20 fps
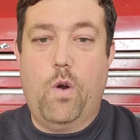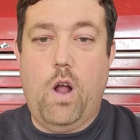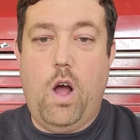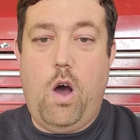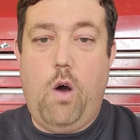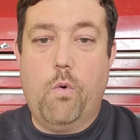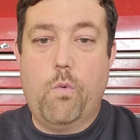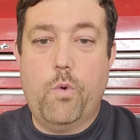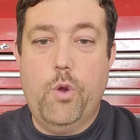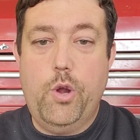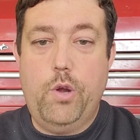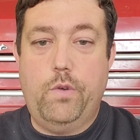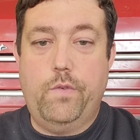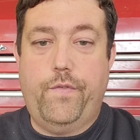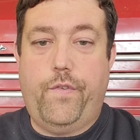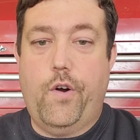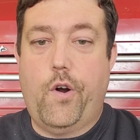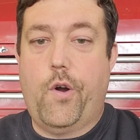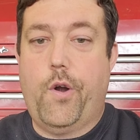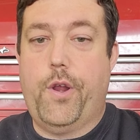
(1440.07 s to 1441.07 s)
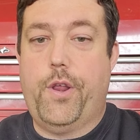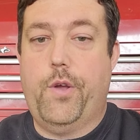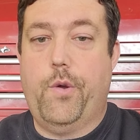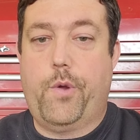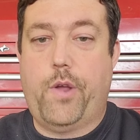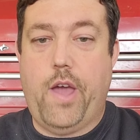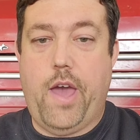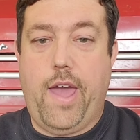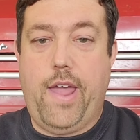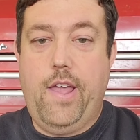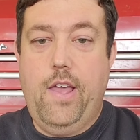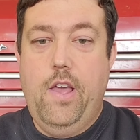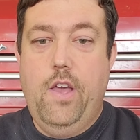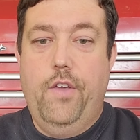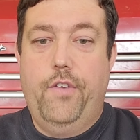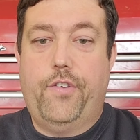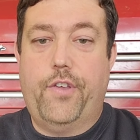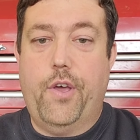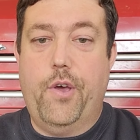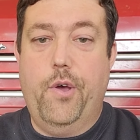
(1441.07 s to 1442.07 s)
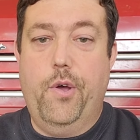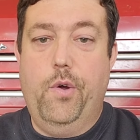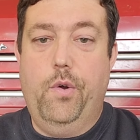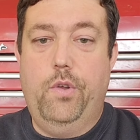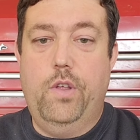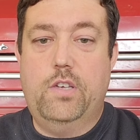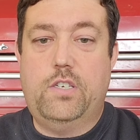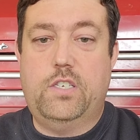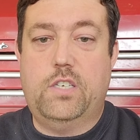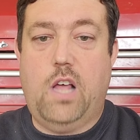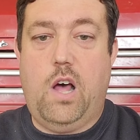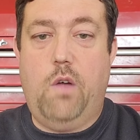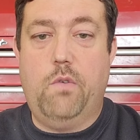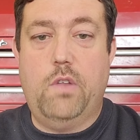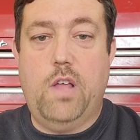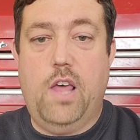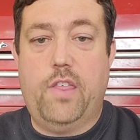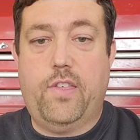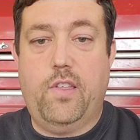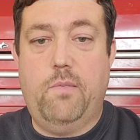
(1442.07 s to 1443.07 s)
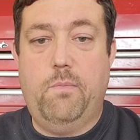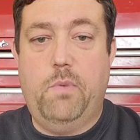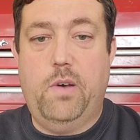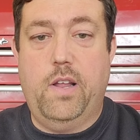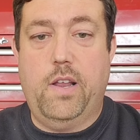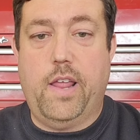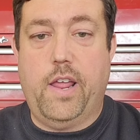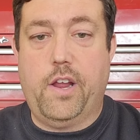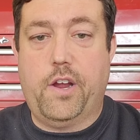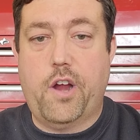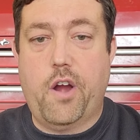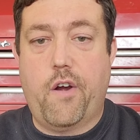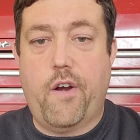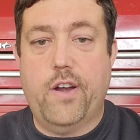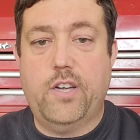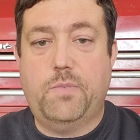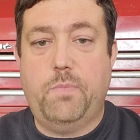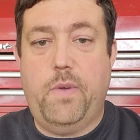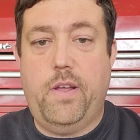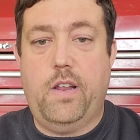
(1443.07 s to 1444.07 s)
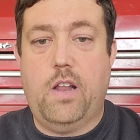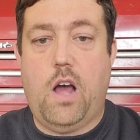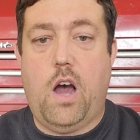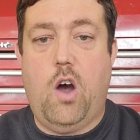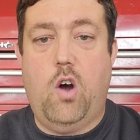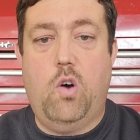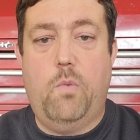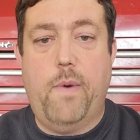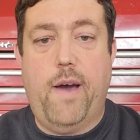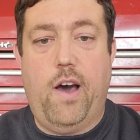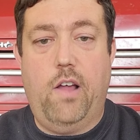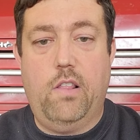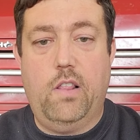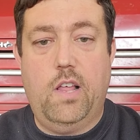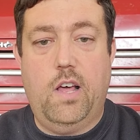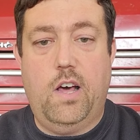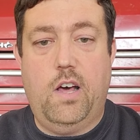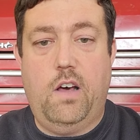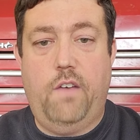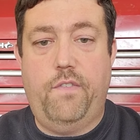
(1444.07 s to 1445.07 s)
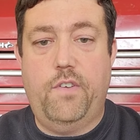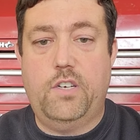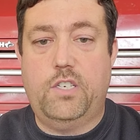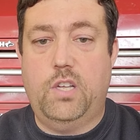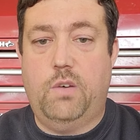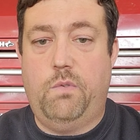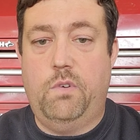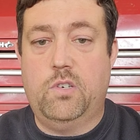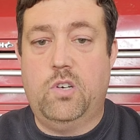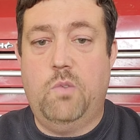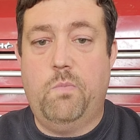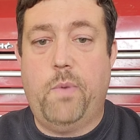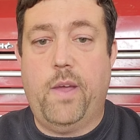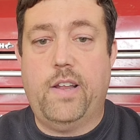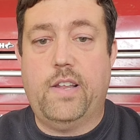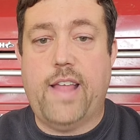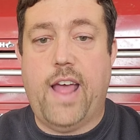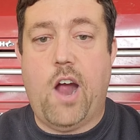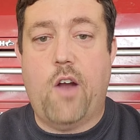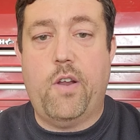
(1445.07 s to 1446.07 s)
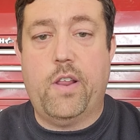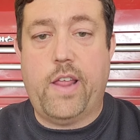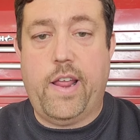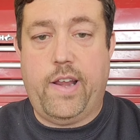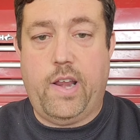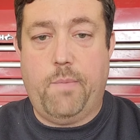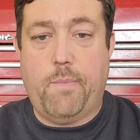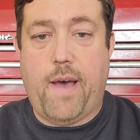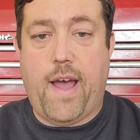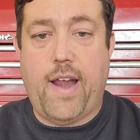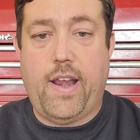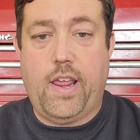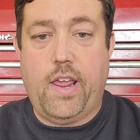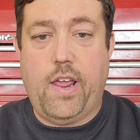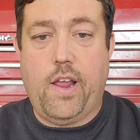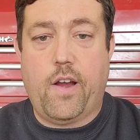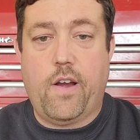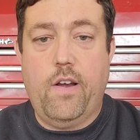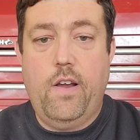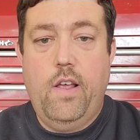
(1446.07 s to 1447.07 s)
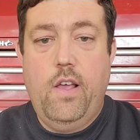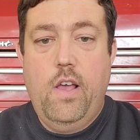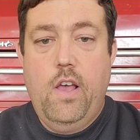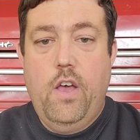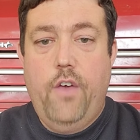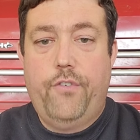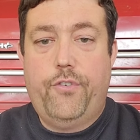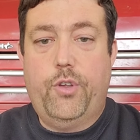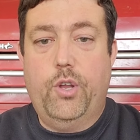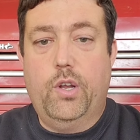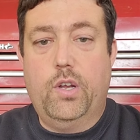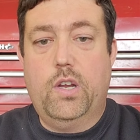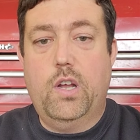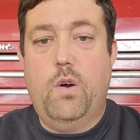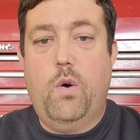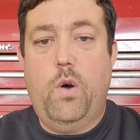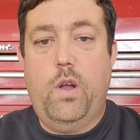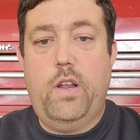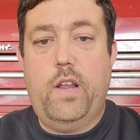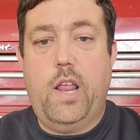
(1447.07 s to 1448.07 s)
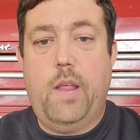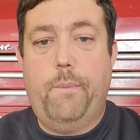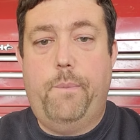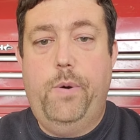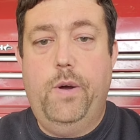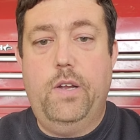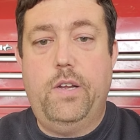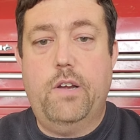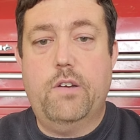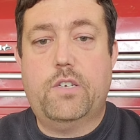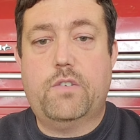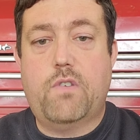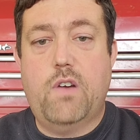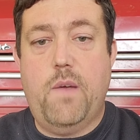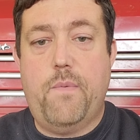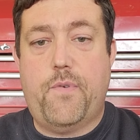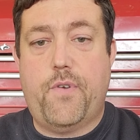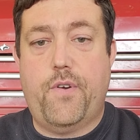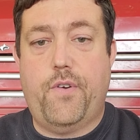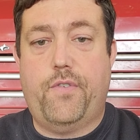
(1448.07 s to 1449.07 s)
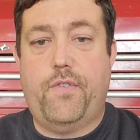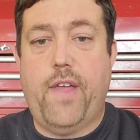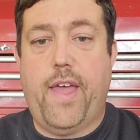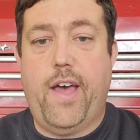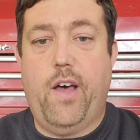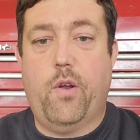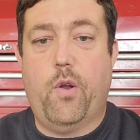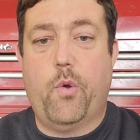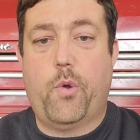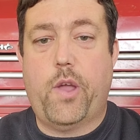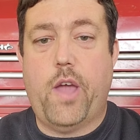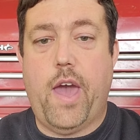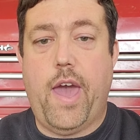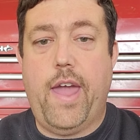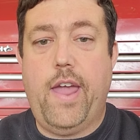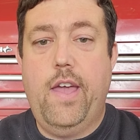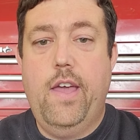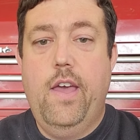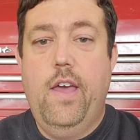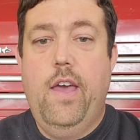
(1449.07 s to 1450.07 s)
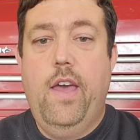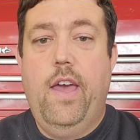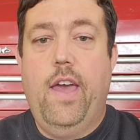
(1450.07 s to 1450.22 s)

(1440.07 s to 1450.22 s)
we're all rooting for you, okay? So this is all nothing but encouragement, all about love. There's no one going to be downing anybody here. So go in and put your scriptures down, okay?